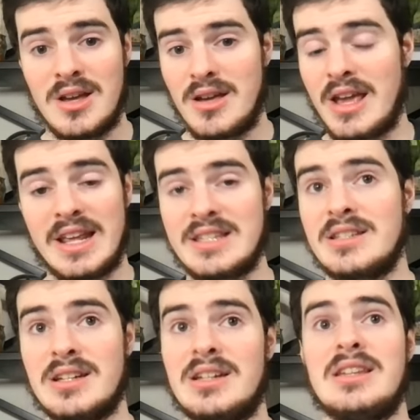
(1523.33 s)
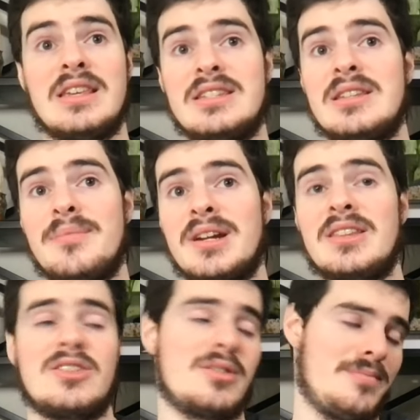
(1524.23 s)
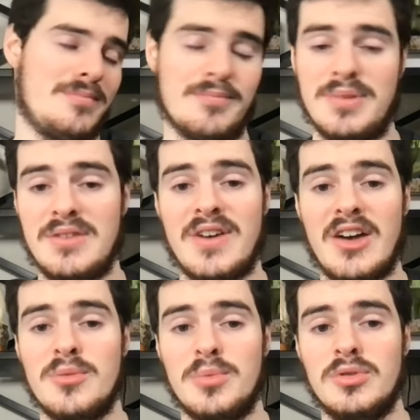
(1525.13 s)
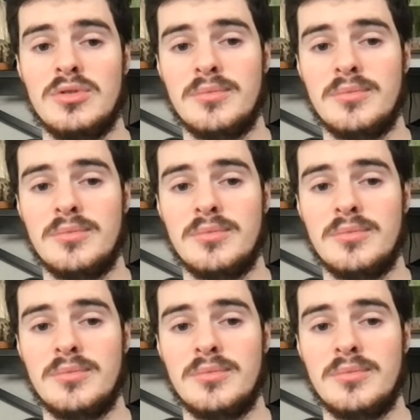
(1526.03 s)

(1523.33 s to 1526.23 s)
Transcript: And he's somebody that could be valuable.